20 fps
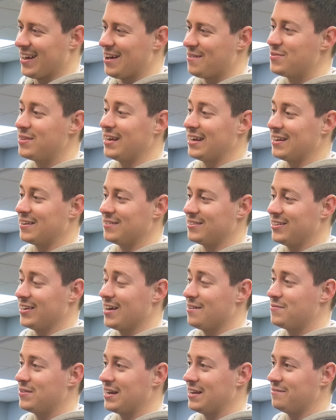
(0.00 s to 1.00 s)
have the in, do you
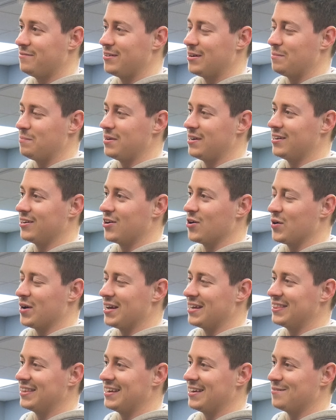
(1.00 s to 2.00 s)
have an NVMe to go
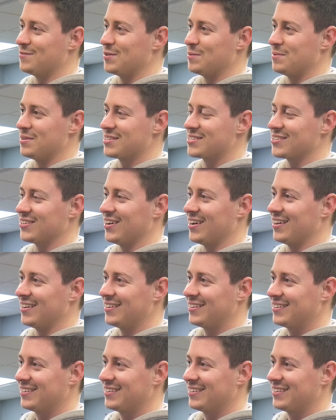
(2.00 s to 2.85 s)
in the NVMe slot?